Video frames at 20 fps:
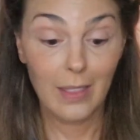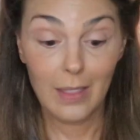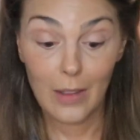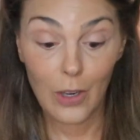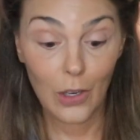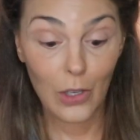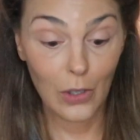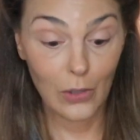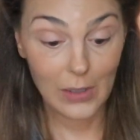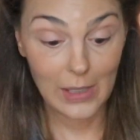
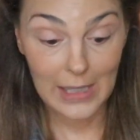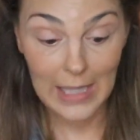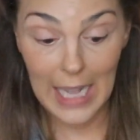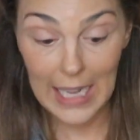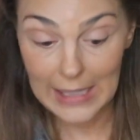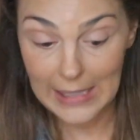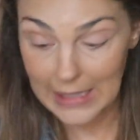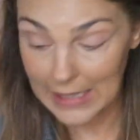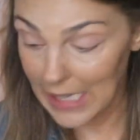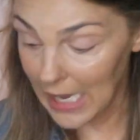there goes
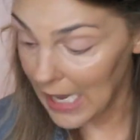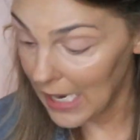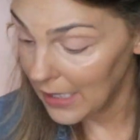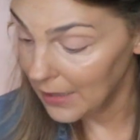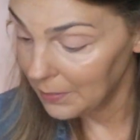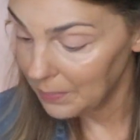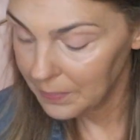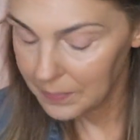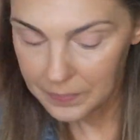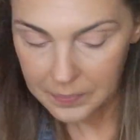that
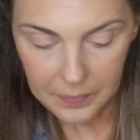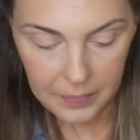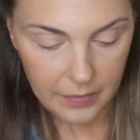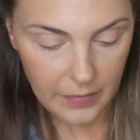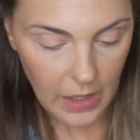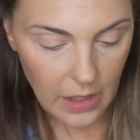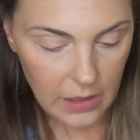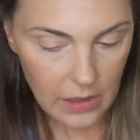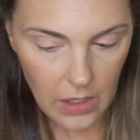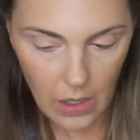side.
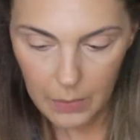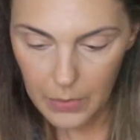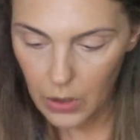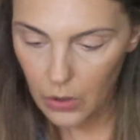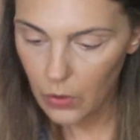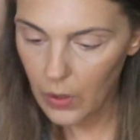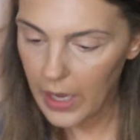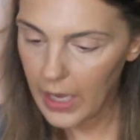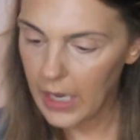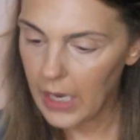Now I'm going to
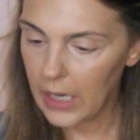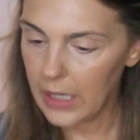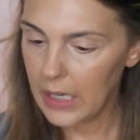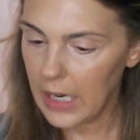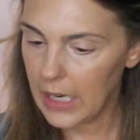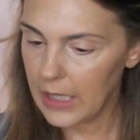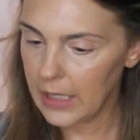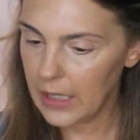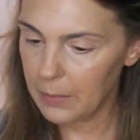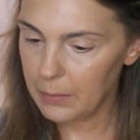go ahead
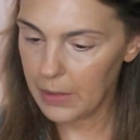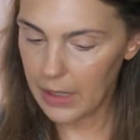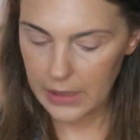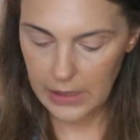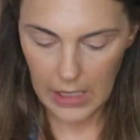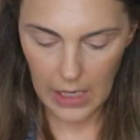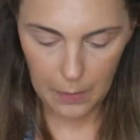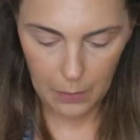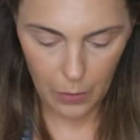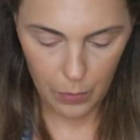and get my
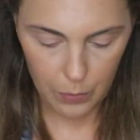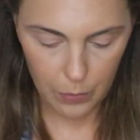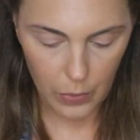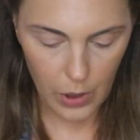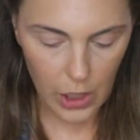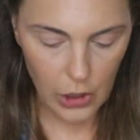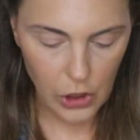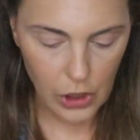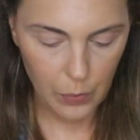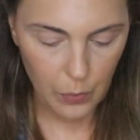tapered
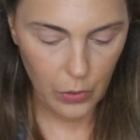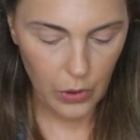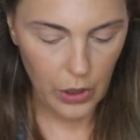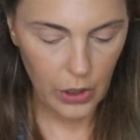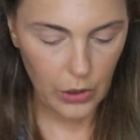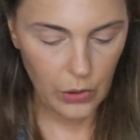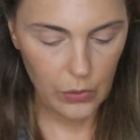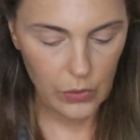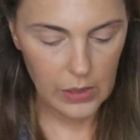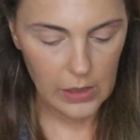brush, and we're
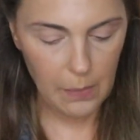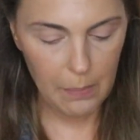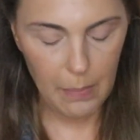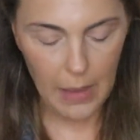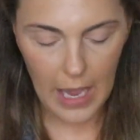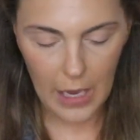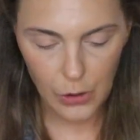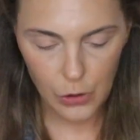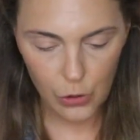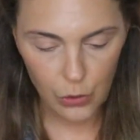going to use the
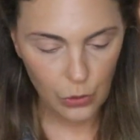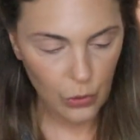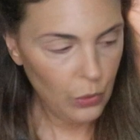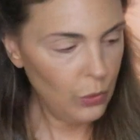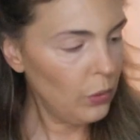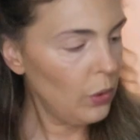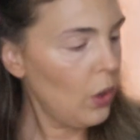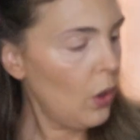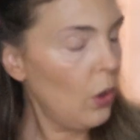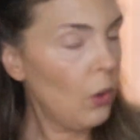Master
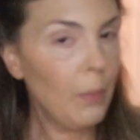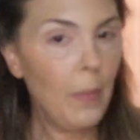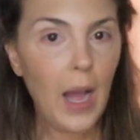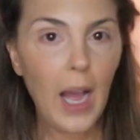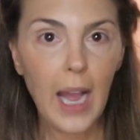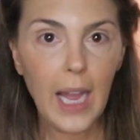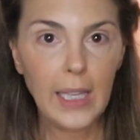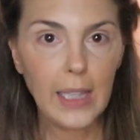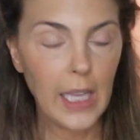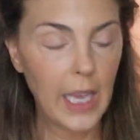Chrome
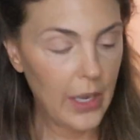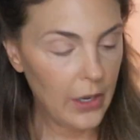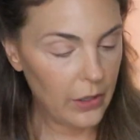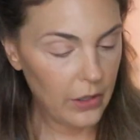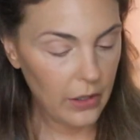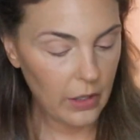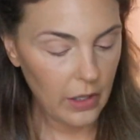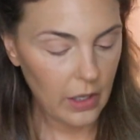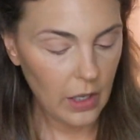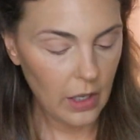
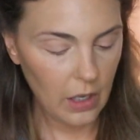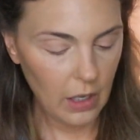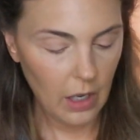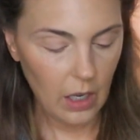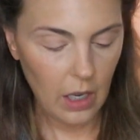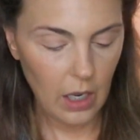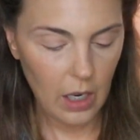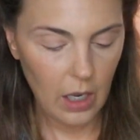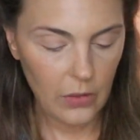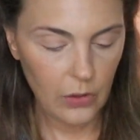highlighter
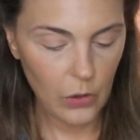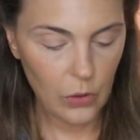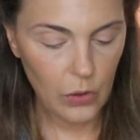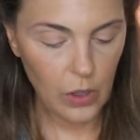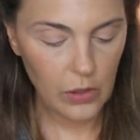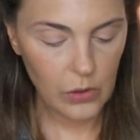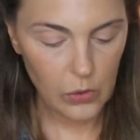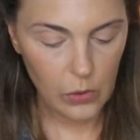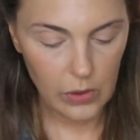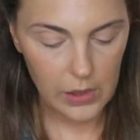on the
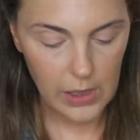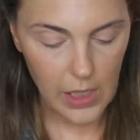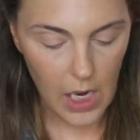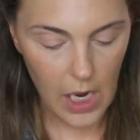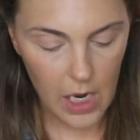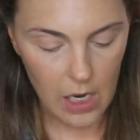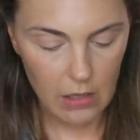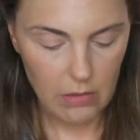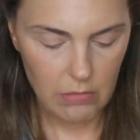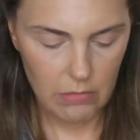Drugstore
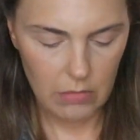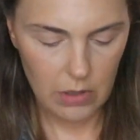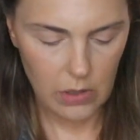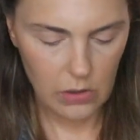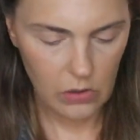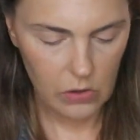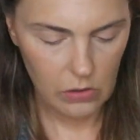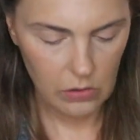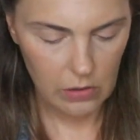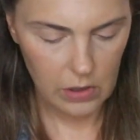side.
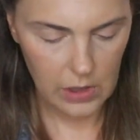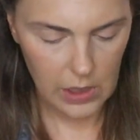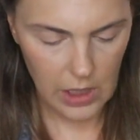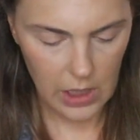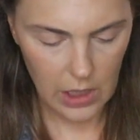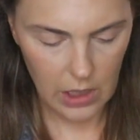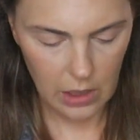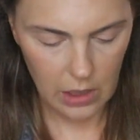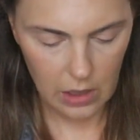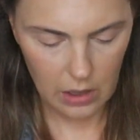As soon as
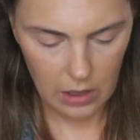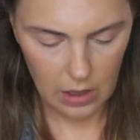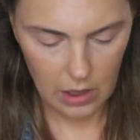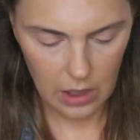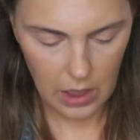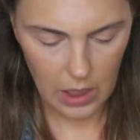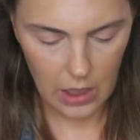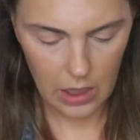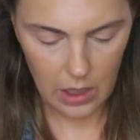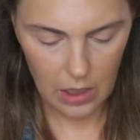I can
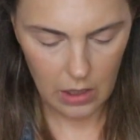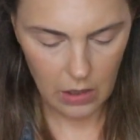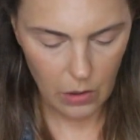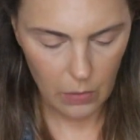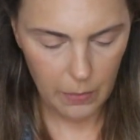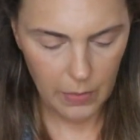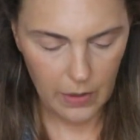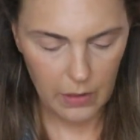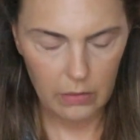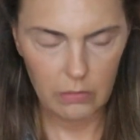get it
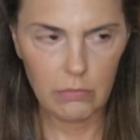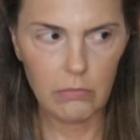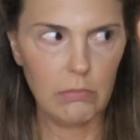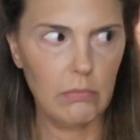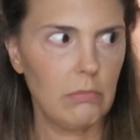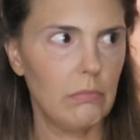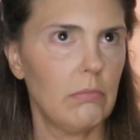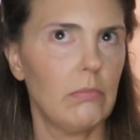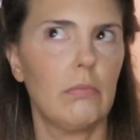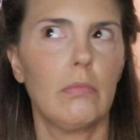open.
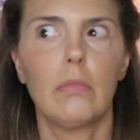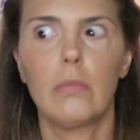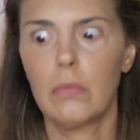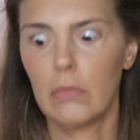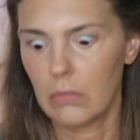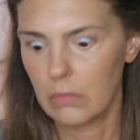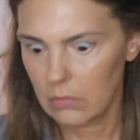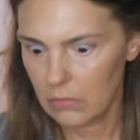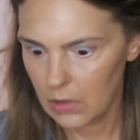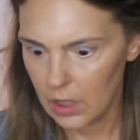
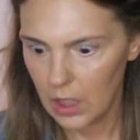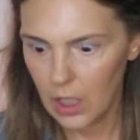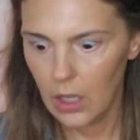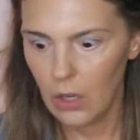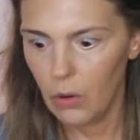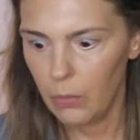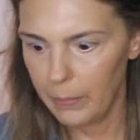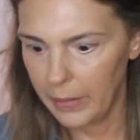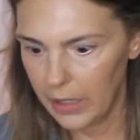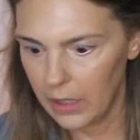Help